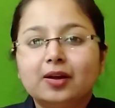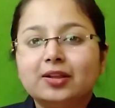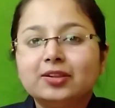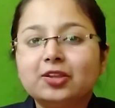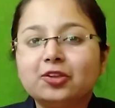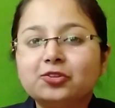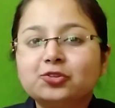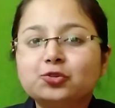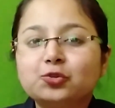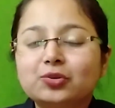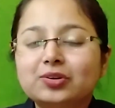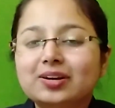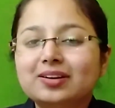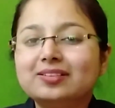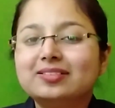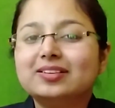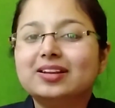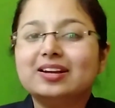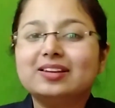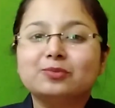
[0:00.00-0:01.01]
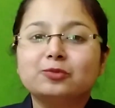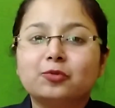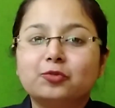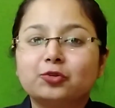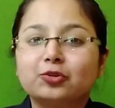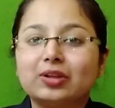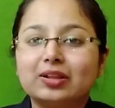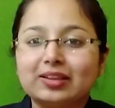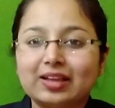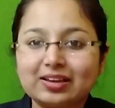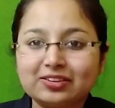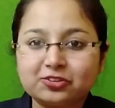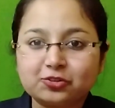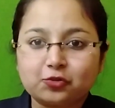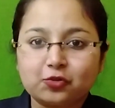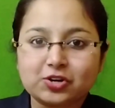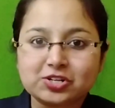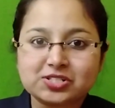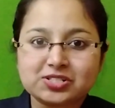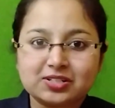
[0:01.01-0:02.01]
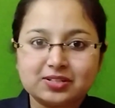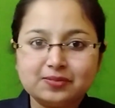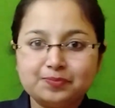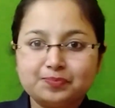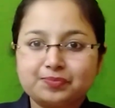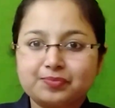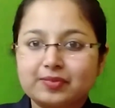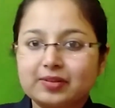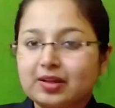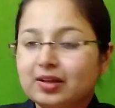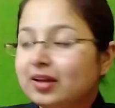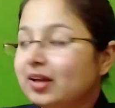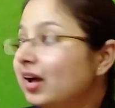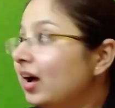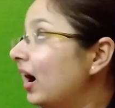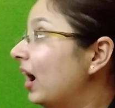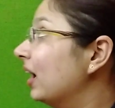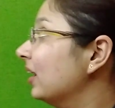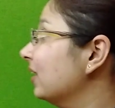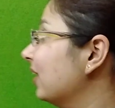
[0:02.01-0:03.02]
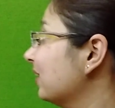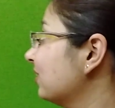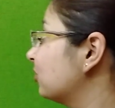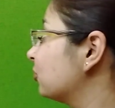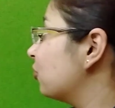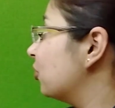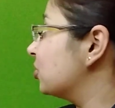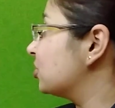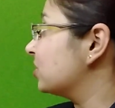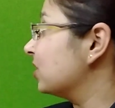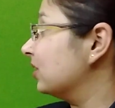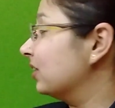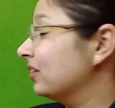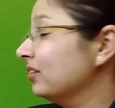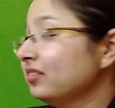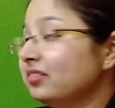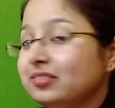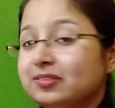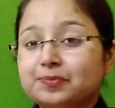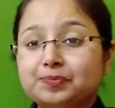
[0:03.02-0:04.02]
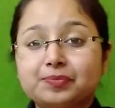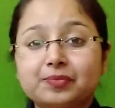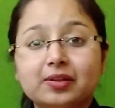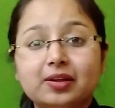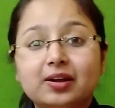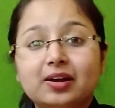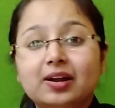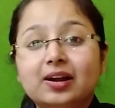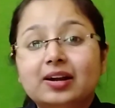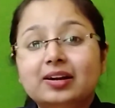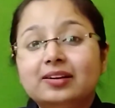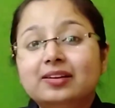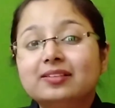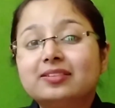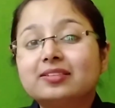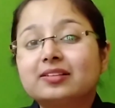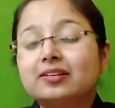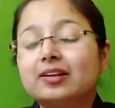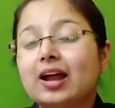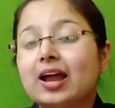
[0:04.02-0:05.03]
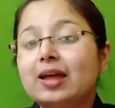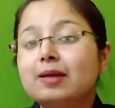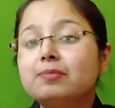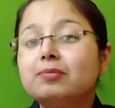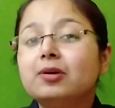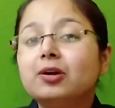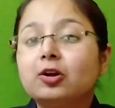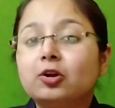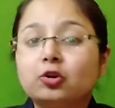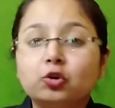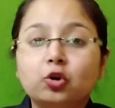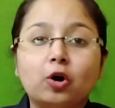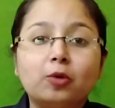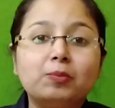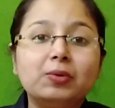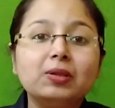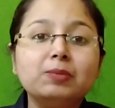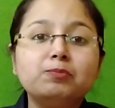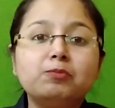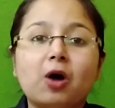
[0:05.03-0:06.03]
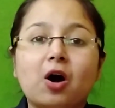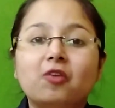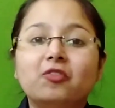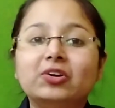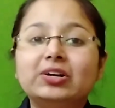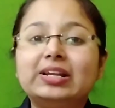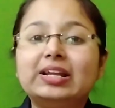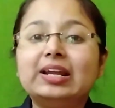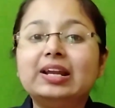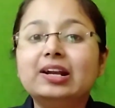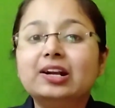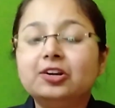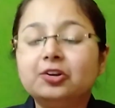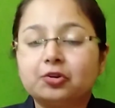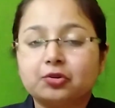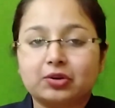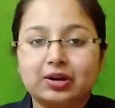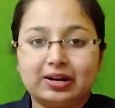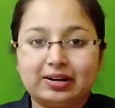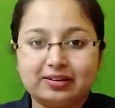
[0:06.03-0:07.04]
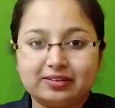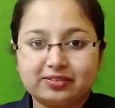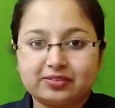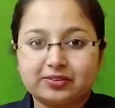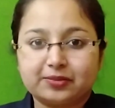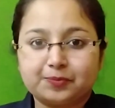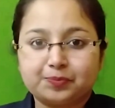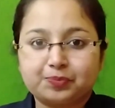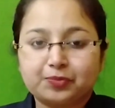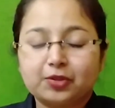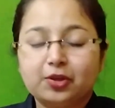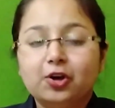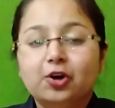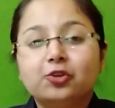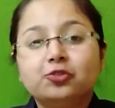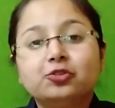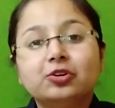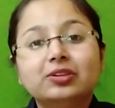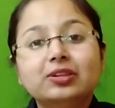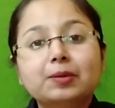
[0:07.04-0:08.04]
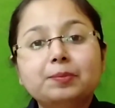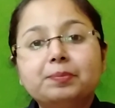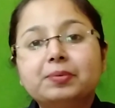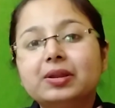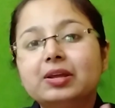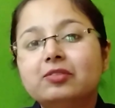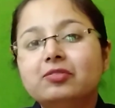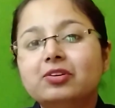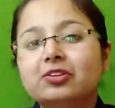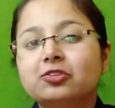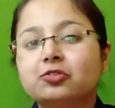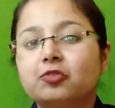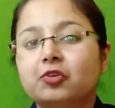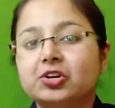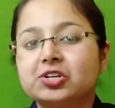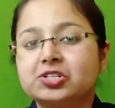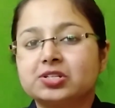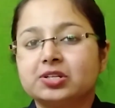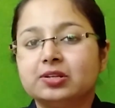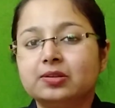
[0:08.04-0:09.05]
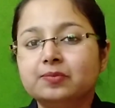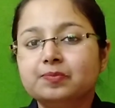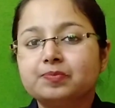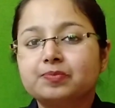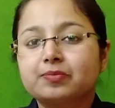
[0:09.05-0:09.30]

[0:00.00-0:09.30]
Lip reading: Now students, let's move to the next question. Our next question is, describe global poverty trends. So in the previous question,